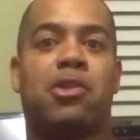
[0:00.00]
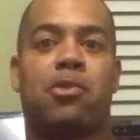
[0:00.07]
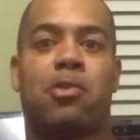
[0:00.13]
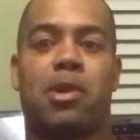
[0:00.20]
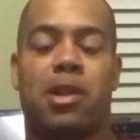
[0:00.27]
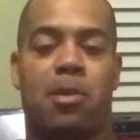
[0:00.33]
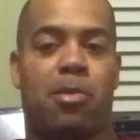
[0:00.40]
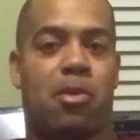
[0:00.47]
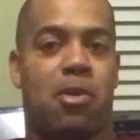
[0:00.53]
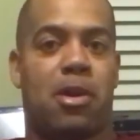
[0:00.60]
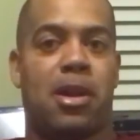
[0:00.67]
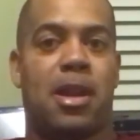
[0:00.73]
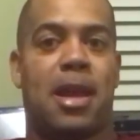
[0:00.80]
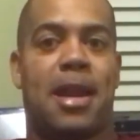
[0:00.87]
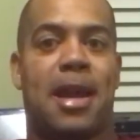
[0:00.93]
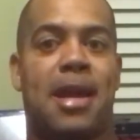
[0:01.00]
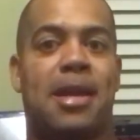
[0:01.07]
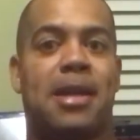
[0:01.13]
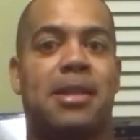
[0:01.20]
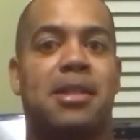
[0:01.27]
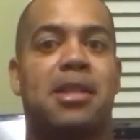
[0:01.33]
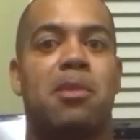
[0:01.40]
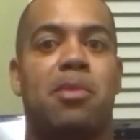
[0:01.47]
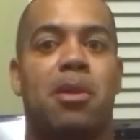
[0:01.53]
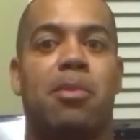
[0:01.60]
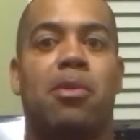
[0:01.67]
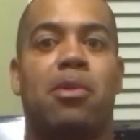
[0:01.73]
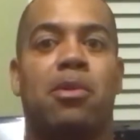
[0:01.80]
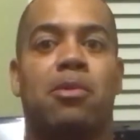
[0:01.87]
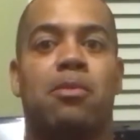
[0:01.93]
really important, and I see
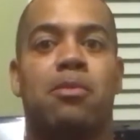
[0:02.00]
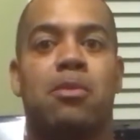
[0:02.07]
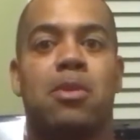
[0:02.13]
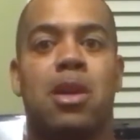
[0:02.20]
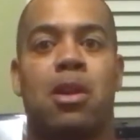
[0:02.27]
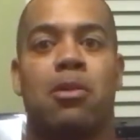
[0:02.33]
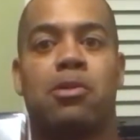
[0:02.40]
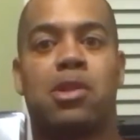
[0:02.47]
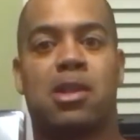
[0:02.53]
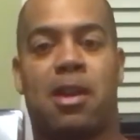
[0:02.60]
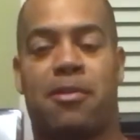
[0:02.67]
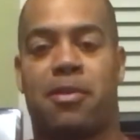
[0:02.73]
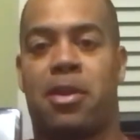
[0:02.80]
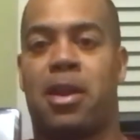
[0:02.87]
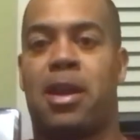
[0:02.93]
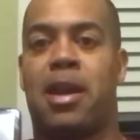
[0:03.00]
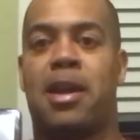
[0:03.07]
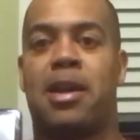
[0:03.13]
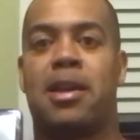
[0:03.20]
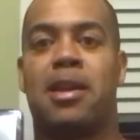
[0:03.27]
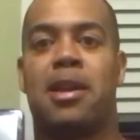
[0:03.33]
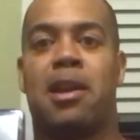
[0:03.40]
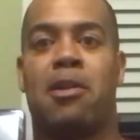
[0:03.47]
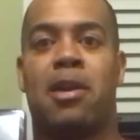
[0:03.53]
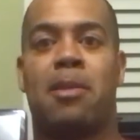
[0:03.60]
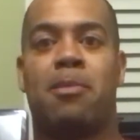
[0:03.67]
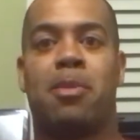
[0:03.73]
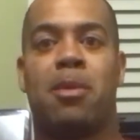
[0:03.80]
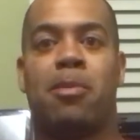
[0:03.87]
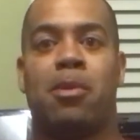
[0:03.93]
people suffering.
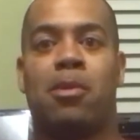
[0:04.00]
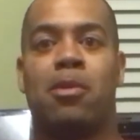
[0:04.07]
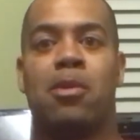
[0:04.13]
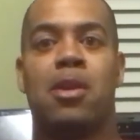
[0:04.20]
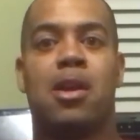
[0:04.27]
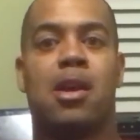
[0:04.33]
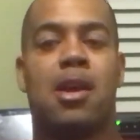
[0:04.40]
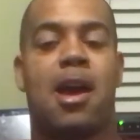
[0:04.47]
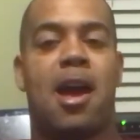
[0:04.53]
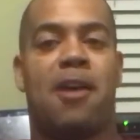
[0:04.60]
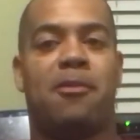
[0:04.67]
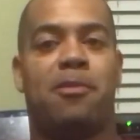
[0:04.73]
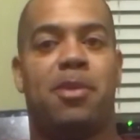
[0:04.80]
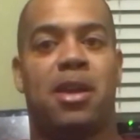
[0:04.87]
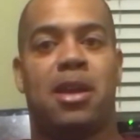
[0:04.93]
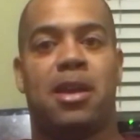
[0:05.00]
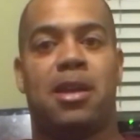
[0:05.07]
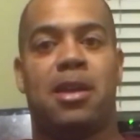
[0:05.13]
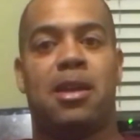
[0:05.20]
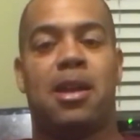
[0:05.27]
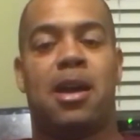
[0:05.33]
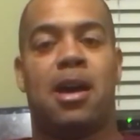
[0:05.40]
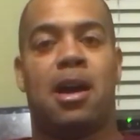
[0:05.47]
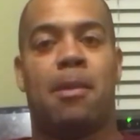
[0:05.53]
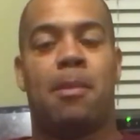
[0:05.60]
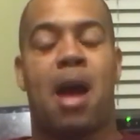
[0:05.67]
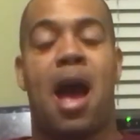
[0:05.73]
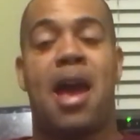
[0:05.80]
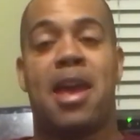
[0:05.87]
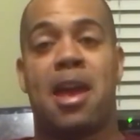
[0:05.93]
And people have been
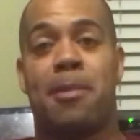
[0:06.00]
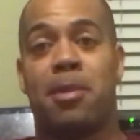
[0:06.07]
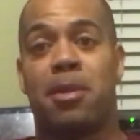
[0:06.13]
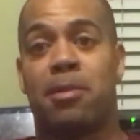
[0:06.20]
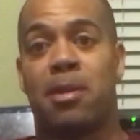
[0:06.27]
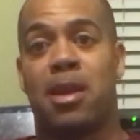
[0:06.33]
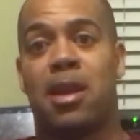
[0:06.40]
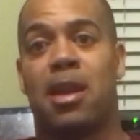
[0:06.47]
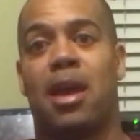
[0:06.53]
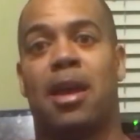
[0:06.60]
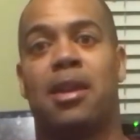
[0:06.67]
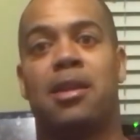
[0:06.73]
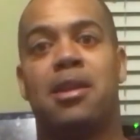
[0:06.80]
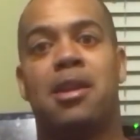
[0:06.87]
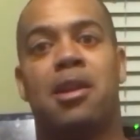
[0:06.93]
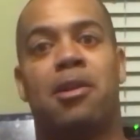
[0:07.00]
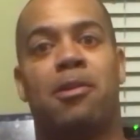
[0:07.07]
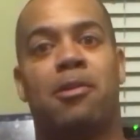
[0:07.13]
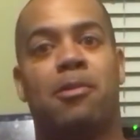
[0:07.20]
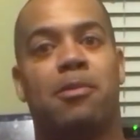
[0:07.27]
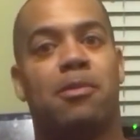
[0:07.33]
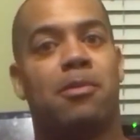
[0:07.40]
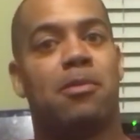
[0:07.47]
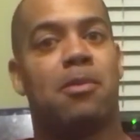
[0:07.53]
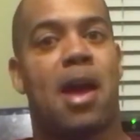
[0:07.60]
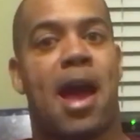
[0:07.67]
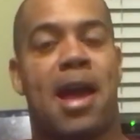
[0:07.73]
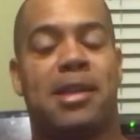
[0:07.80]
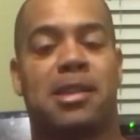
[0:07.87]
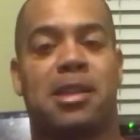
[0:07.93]
IMing me and
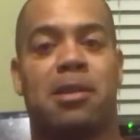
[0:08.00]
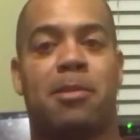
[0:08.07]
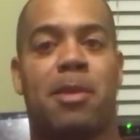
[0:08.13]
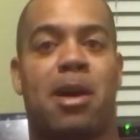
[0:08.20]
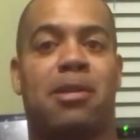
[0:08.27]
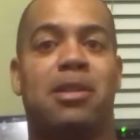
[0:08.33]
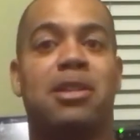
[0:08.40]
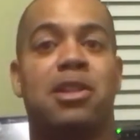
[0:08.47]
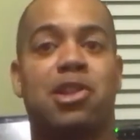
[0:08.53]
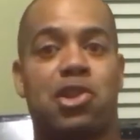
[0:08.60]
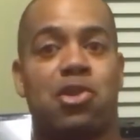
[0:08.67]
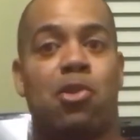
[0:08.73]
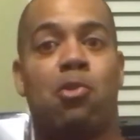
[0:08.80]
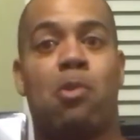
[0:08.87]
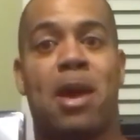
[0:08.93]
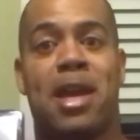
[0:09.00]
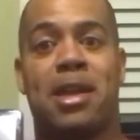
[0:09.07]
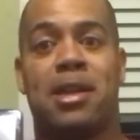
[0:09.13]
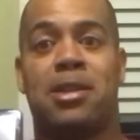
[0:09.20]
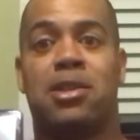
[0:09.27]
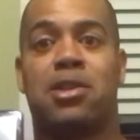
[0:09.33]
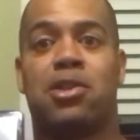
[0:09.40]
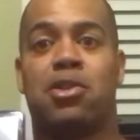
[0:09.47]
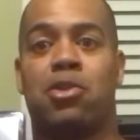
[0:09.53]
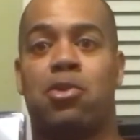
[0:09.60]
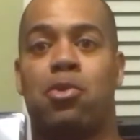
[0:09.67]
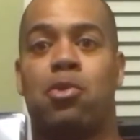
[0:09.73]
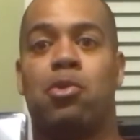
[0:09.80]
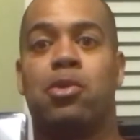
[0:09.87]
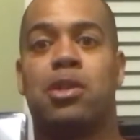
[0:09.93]
asking about additional ways
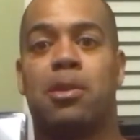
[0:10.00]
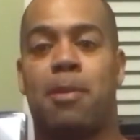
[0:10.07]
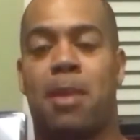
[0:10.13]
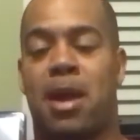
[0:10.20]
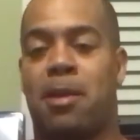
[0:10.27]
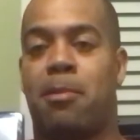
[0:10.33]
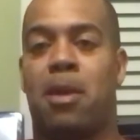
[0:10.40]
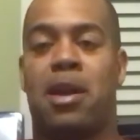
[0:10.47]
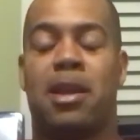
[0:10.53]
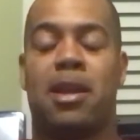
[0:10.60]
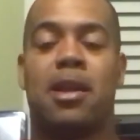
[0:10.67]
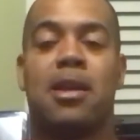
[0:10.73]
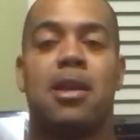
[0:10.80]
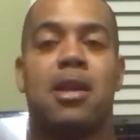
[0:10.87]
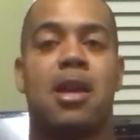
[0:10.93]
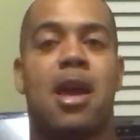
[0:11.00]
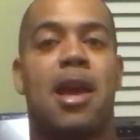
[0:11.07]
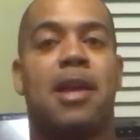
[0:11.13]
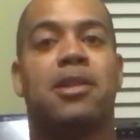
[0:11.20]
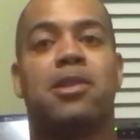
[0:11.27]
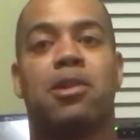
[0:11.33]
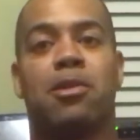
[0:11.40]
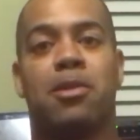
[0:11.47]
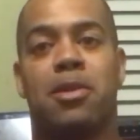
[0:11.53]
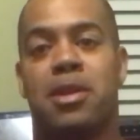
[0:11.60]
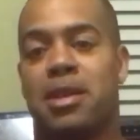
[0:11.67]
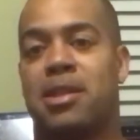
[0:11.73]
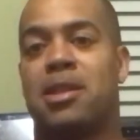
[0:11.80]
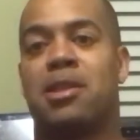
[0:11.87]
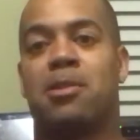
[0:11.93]
to make money, and so
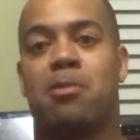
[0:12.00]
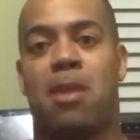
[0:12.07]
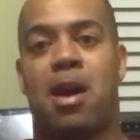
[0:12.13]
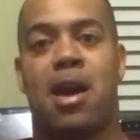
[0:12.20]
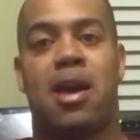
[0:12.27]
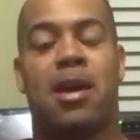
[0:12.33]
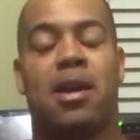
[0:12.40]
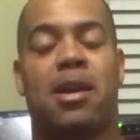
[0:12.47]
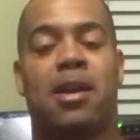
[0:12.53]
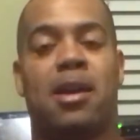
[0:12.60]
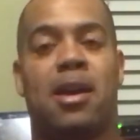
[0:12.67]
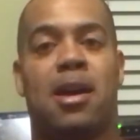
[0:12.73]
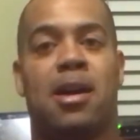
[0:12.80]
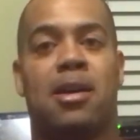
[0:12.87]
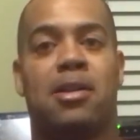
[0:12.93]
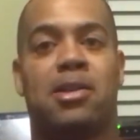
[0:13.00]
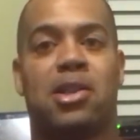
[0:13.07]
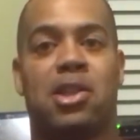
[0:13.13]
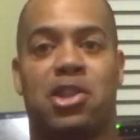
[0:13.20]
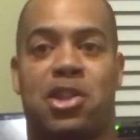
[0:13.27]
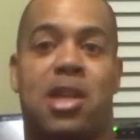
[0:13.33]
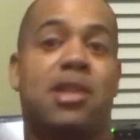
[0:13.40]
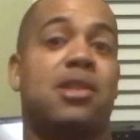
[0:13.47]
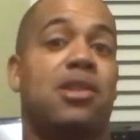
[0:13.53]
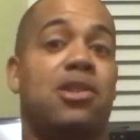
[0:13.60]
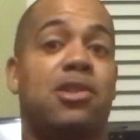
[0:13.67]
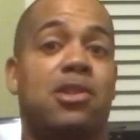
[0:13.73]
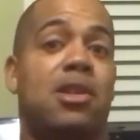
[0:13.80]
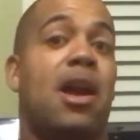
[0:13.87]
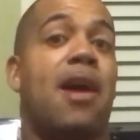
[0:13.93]
this is my suggestion
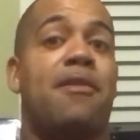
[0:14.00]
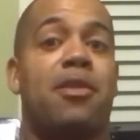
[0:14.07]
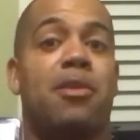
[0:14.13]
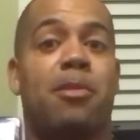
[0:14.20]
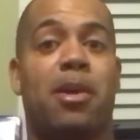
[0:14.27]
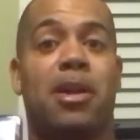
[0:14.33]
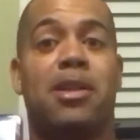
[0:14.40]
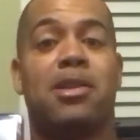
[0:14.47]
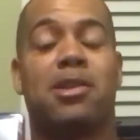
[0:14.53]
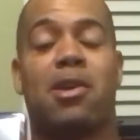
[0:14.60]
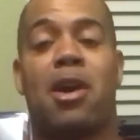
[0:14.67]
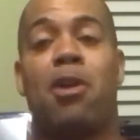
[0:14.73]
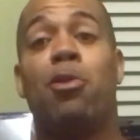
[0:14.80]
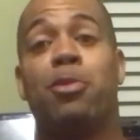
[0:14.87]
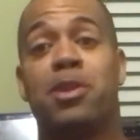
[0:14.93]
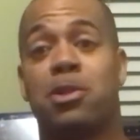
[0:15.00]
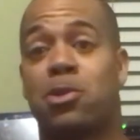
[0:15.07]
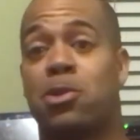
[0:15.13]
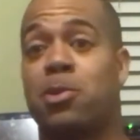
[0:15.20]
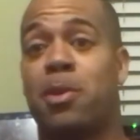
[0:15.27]
to everybody. So I hope this was